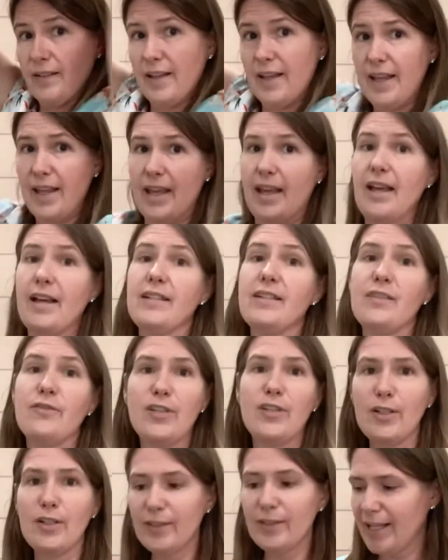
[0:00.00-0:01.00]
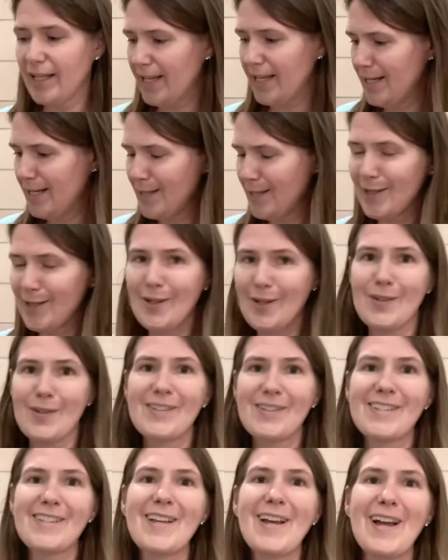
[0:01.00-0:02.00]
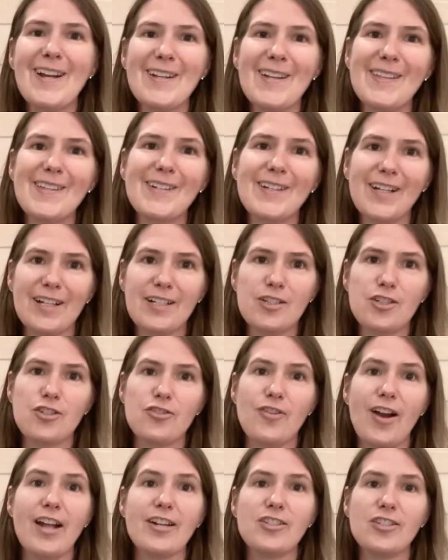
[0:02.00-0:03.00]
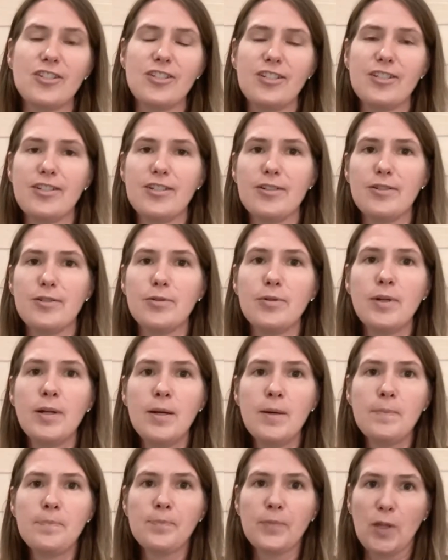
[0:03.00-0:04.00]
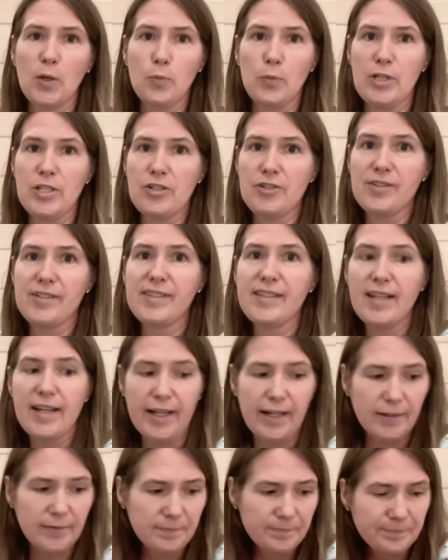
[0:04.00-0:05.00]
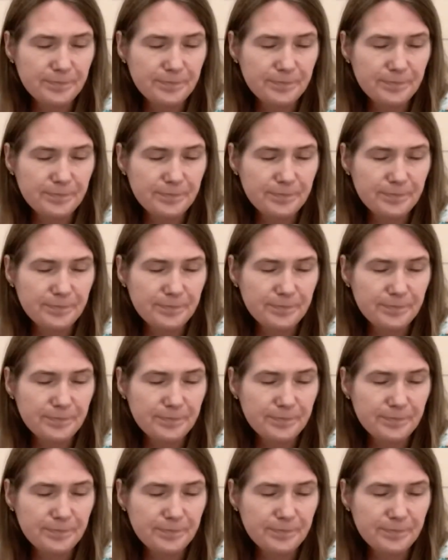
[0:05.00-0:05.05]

And if you don't like any of those, another good stretch to do when you're sitting